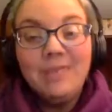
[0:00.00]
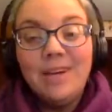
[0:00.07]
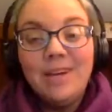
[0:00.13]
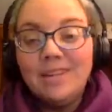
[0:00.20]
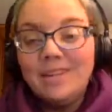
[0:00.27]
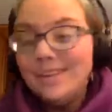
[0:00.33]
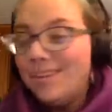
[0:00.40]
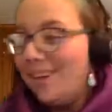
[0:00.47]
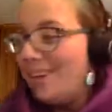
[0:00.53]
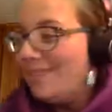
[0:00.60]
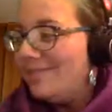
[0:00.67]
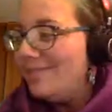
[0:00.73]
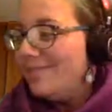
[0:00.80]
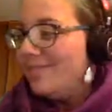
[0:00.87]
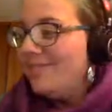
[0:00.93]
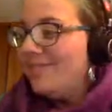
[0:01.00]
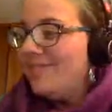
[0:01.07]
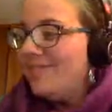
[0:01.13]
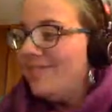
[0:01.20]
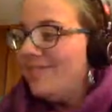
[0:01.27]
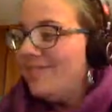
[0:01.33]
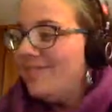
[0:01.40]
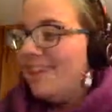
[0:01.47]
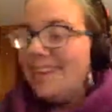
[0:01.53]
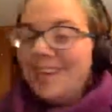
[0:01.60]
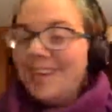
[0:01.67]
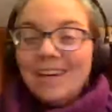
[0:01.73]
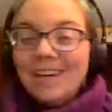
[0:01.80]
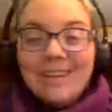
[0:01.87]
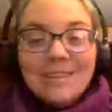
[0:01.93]
Yes, okay.
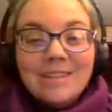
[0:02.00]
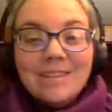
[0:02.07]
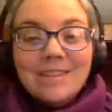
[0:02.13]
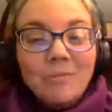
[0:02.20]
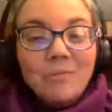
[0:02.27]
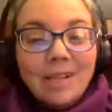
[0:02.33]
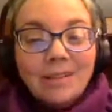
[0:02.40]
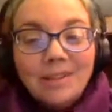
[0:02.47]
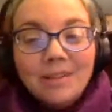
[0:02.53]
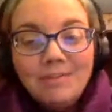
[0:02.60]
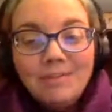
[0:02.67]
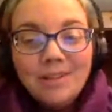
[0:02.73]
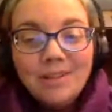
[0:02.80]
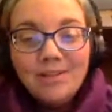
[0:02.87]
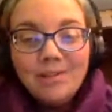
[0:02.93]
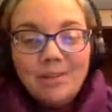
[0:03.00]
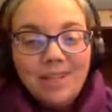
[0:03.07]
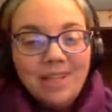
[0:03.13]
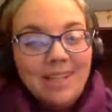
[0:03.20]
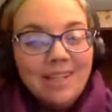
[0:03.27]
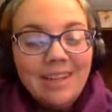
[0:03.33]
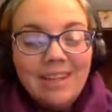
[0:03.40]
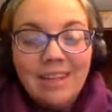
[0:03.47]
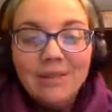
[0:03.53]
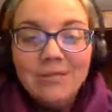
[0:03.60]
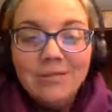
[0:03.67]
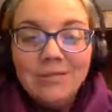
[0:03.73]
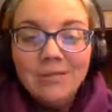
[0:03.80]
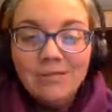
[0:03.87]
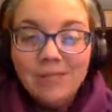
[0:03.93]
So, welcome, everybody. Thank you
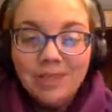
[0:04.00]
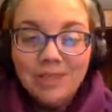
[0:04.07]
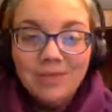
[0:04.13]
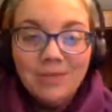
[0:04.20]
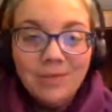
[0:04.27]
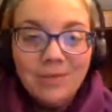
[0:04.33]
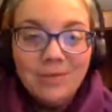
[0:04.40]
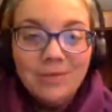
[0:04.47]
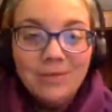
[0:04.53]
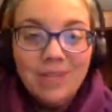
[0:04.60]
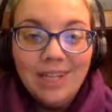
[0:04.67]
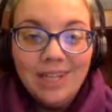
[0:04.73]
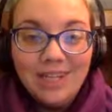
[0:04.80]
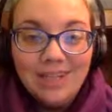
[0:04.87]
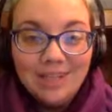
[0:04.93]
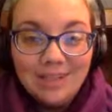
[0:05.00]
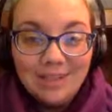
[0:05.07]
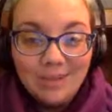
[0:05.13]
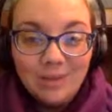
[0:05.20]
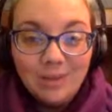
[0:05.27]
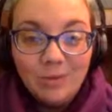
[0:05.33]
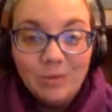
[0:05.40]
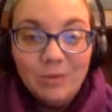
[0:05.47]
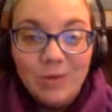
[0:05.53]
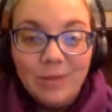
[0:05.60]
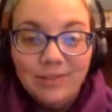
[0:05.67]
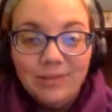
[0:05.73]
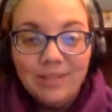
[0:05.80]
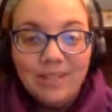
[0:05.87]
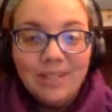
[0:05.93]
so much for tuning in to
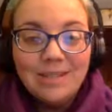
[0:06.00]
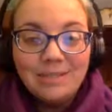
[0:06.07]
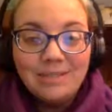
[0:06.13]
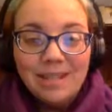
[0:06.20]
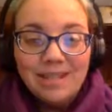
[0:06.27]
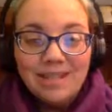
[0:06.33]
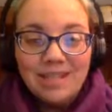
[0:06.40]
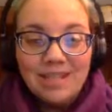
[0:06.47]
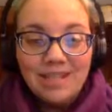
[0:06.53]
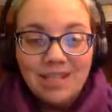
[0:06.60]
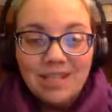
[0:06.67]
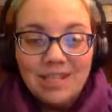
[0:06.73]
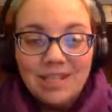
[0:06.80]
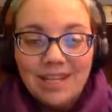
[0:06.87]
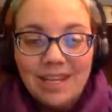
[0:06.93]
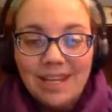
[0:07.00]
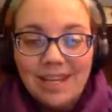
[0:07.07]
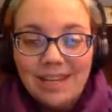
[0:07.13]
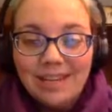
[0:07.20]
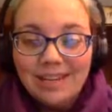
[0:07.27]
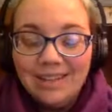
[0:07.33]
mindfulness meditation tonight.